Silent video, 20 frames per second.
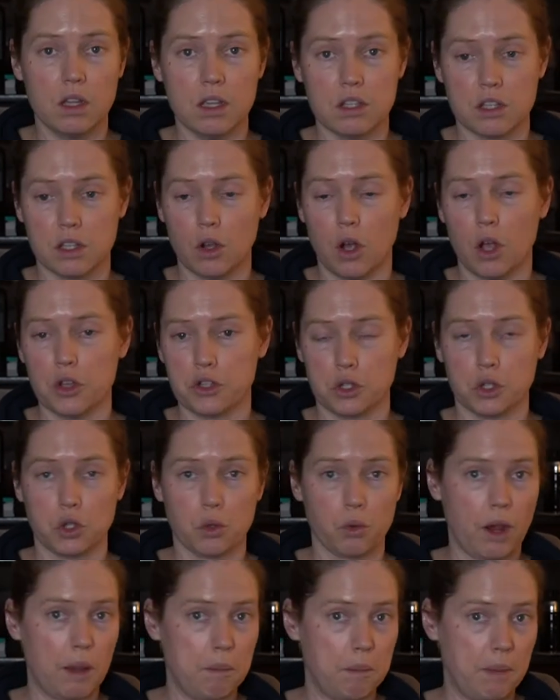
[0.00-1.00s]
Is it also the
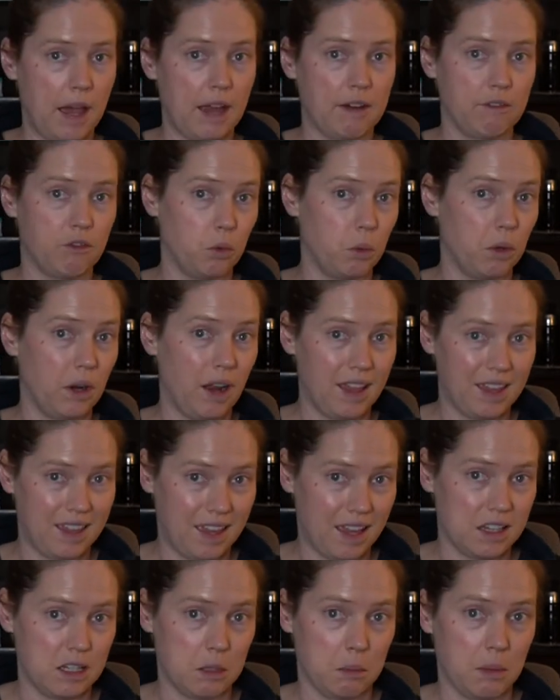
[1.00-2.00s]
right bag for when I
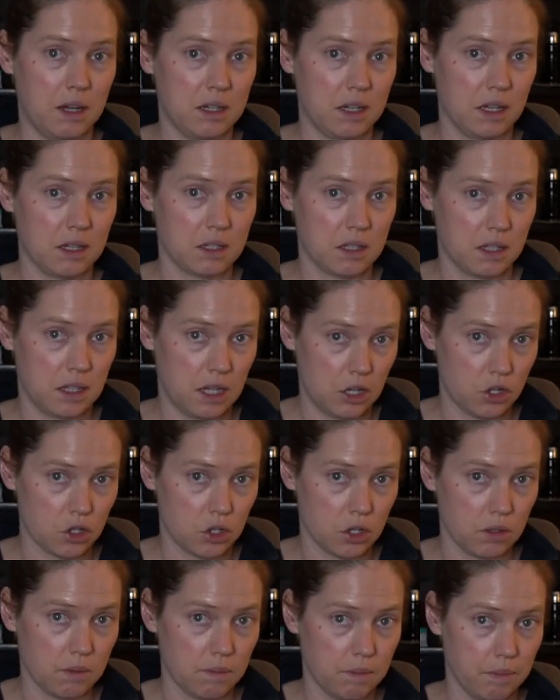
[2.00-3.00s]
get to my
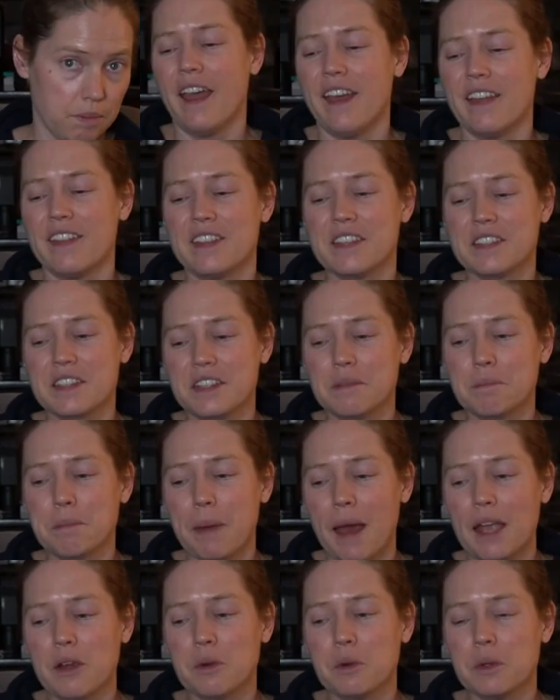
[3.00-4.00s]
destination? This
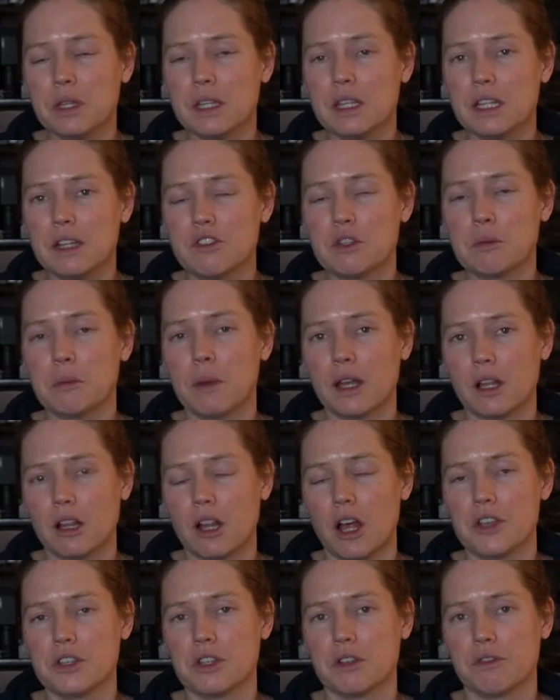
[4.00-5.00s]
bag really lived in my
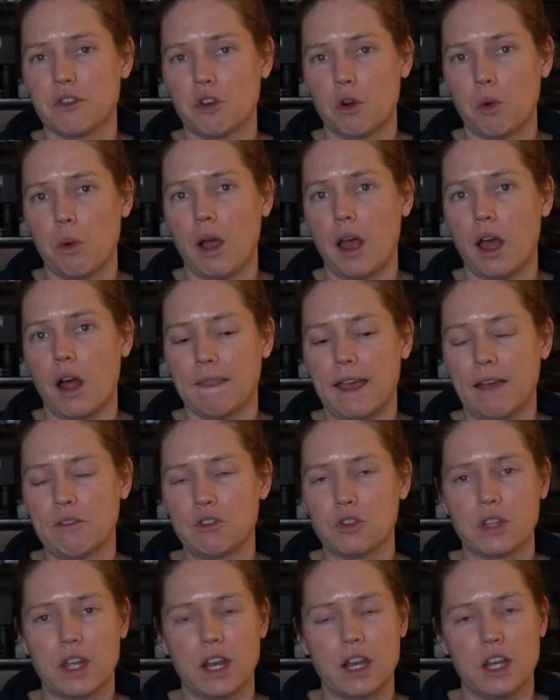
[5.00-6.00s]
closet for a while.
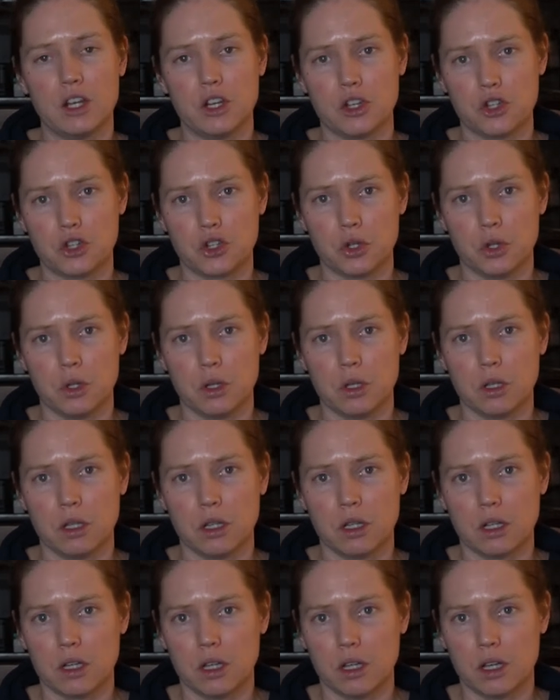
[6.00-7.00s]
After that initial
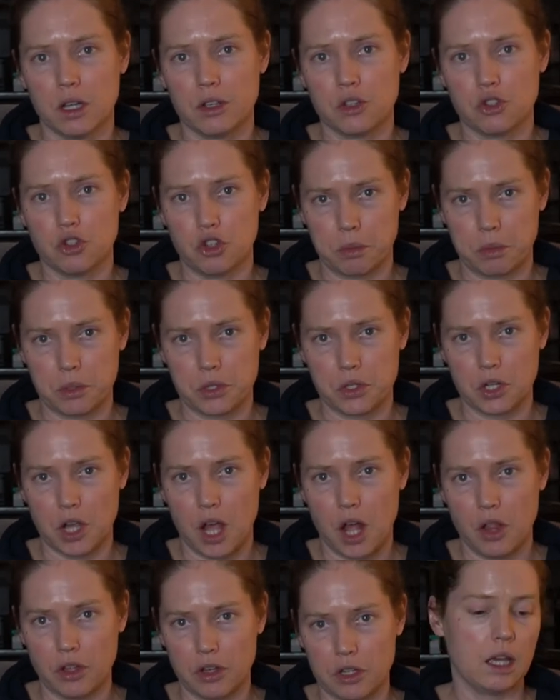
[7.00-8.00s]
trip to
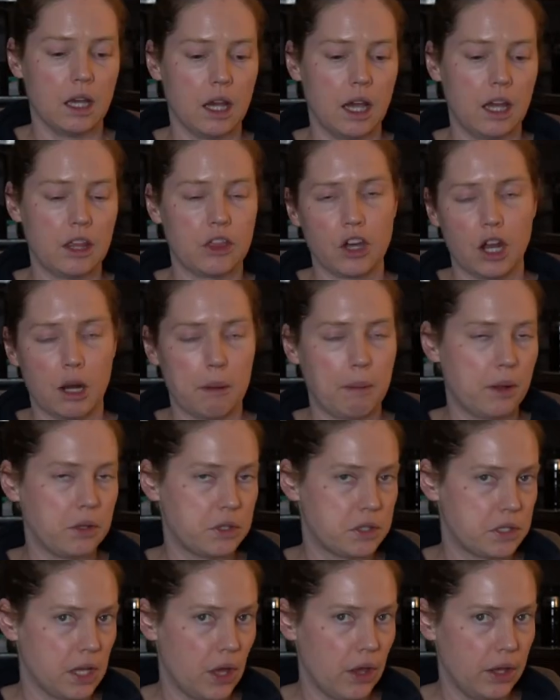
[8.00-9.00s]
Scotland, I thought about
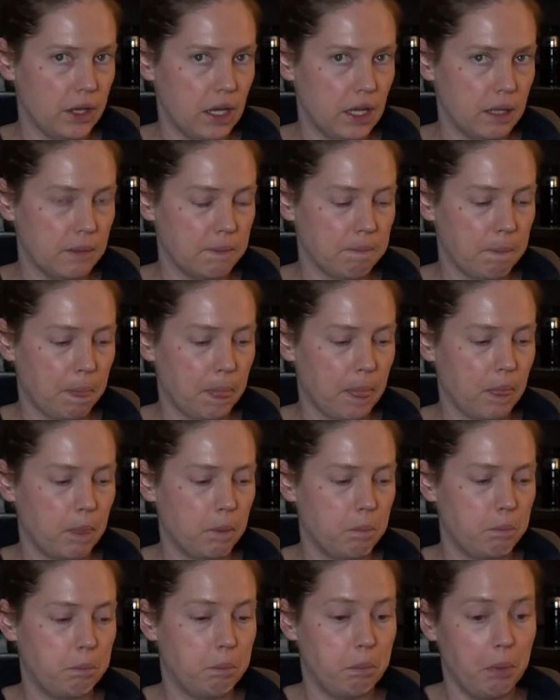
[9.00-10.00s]
selling it.
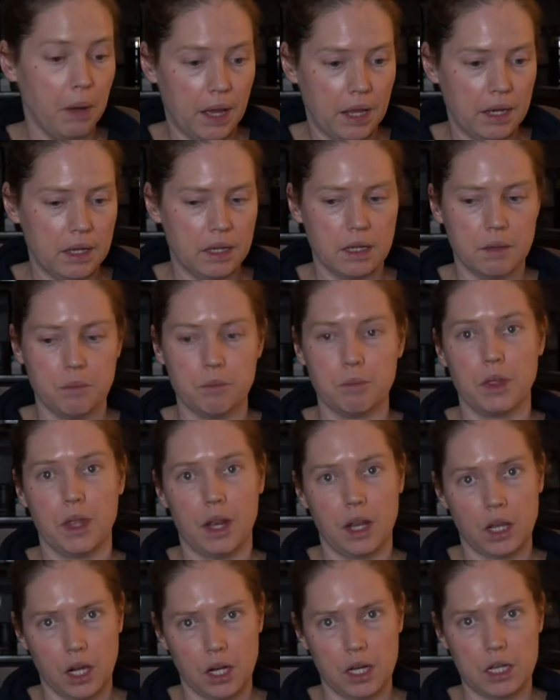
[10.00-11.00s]
But then
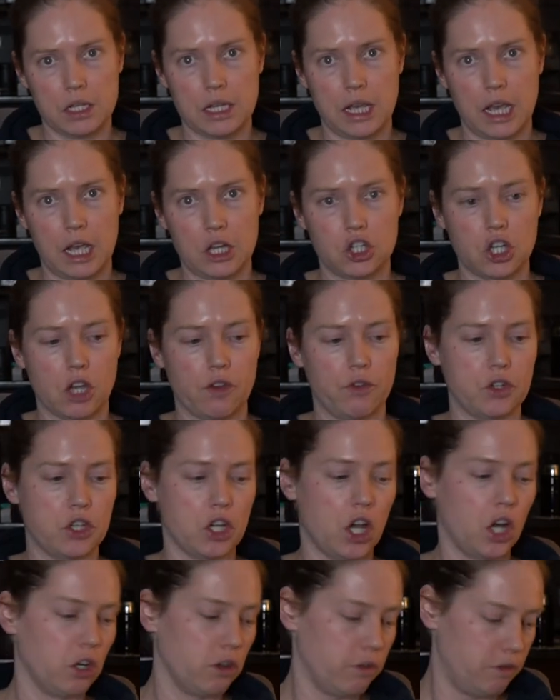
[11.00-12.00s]
I got into headshot
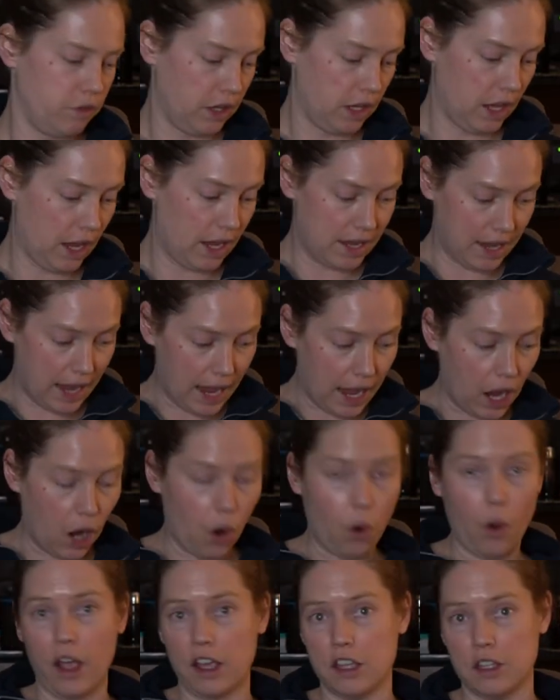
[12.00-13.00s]
photography, and
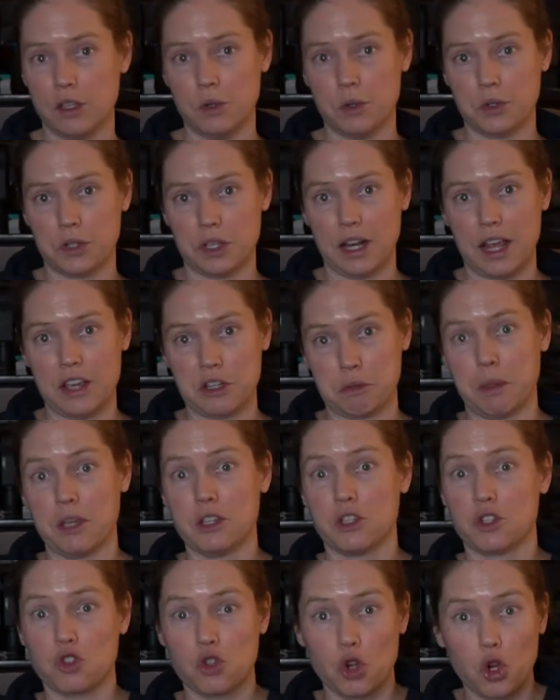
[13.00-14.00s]
now I use it as my
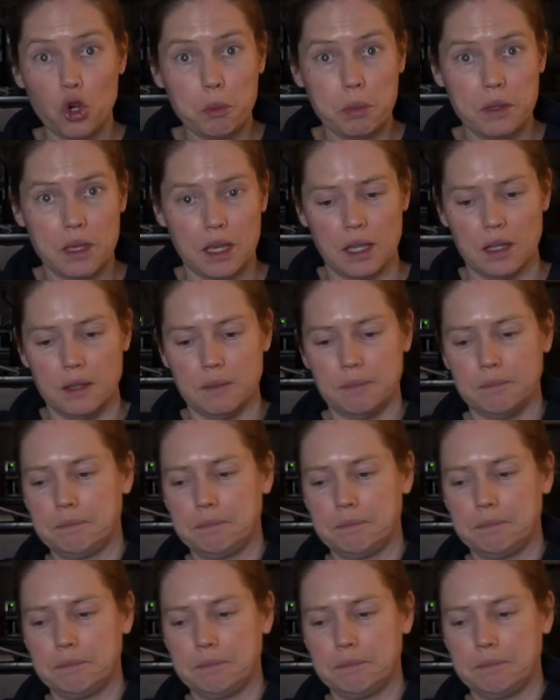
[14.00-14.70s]
strobe kit